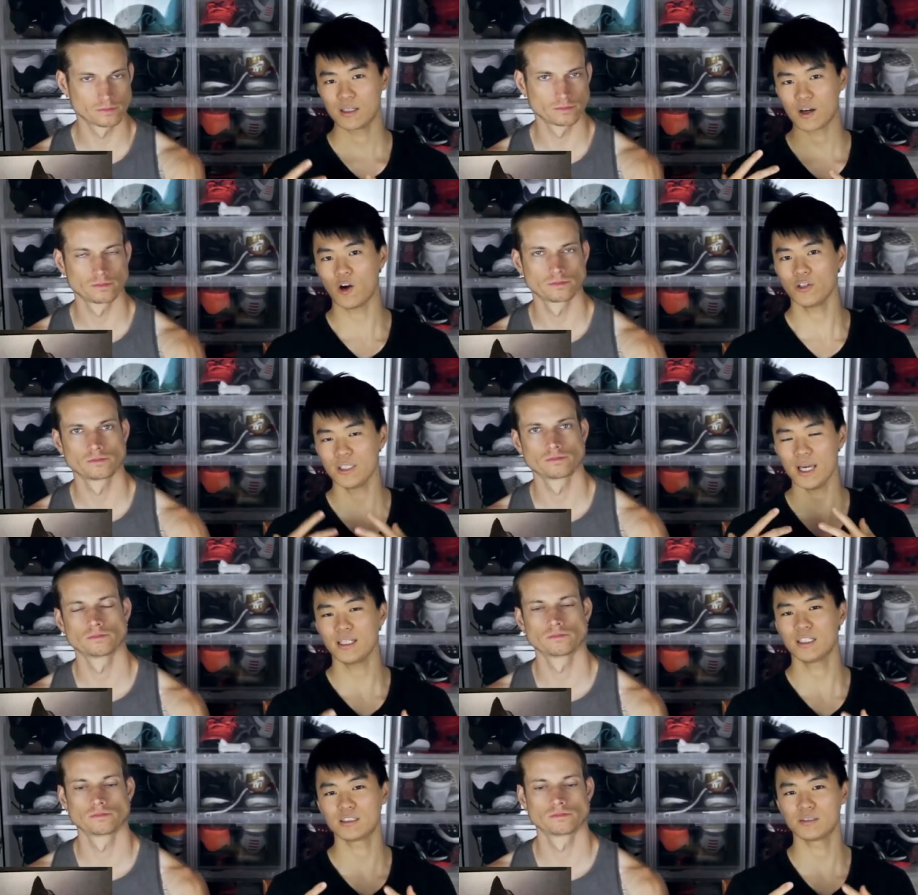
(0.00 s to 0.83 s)

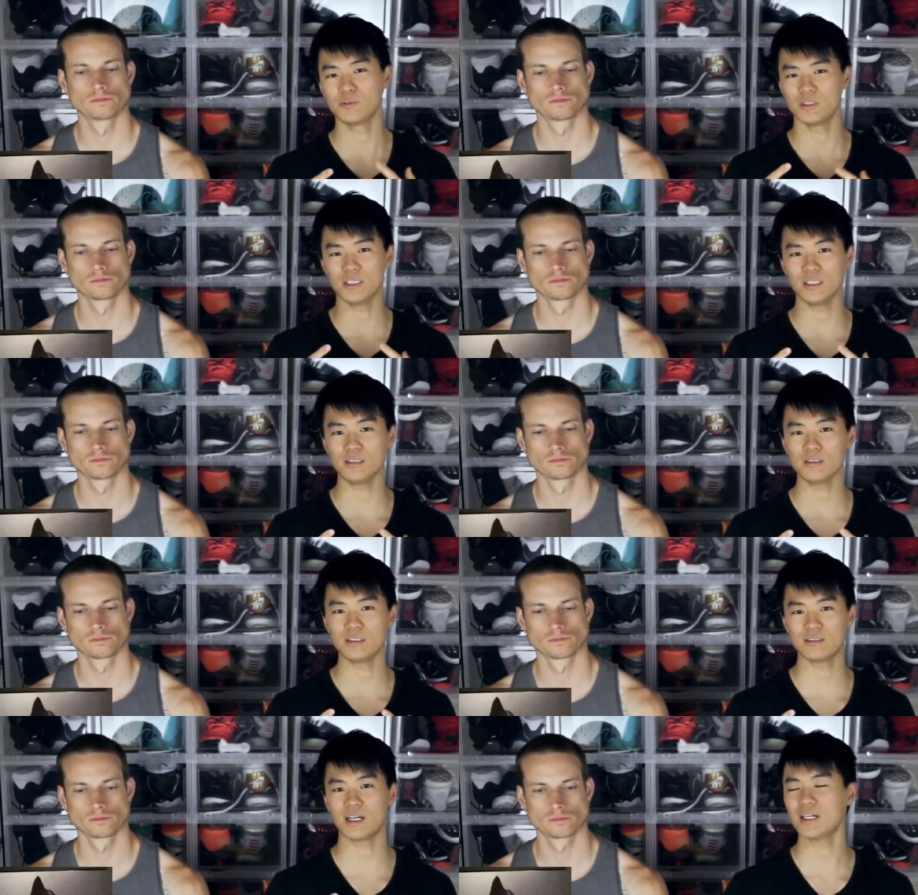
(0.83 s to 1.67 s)
Speaker 1: Kanye doesn't really
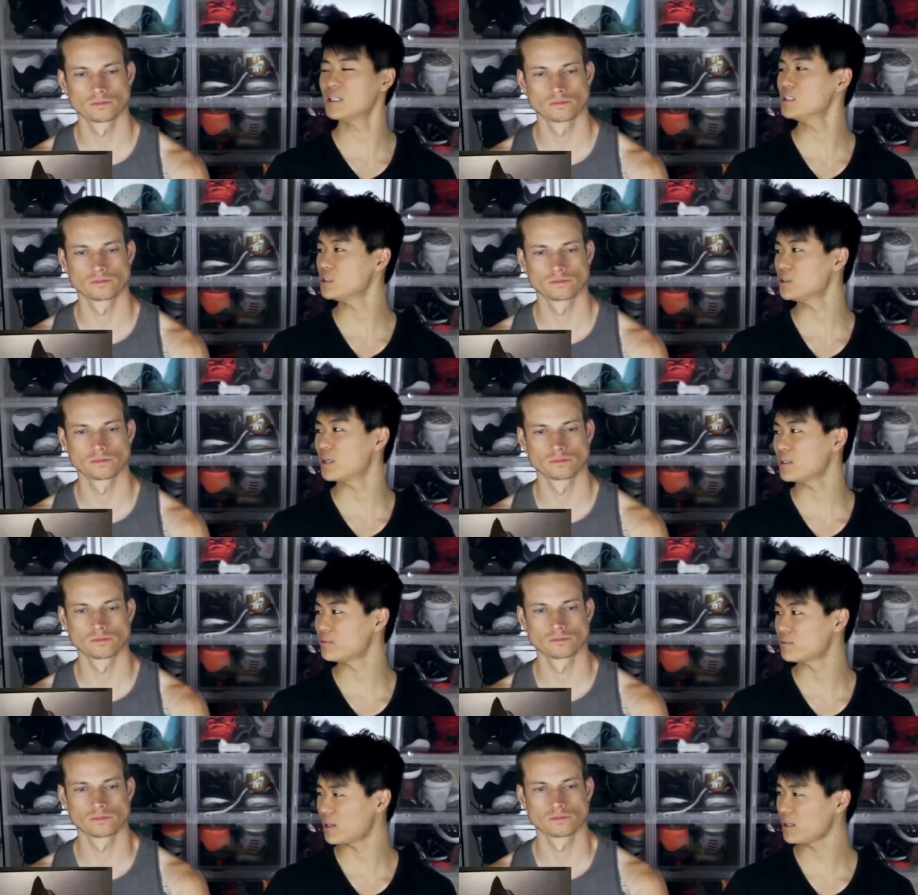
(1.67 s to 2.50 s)
design his shoe,
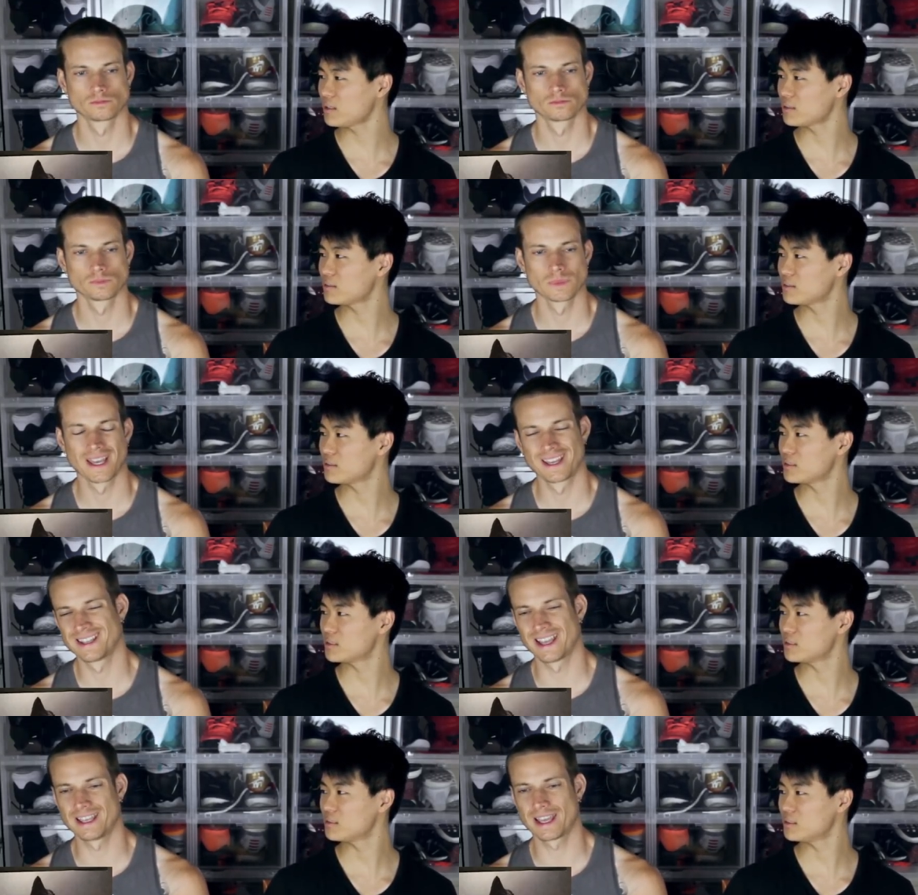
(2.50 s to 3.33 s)
right?
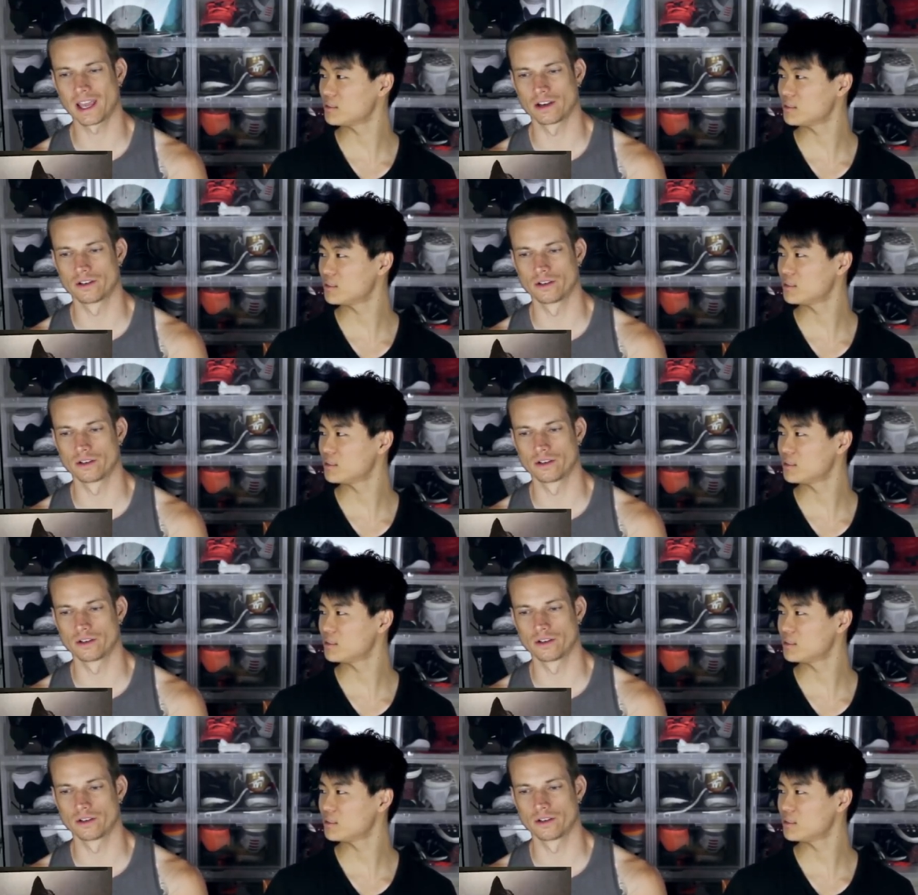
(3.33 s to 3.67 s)
Yeah, he can't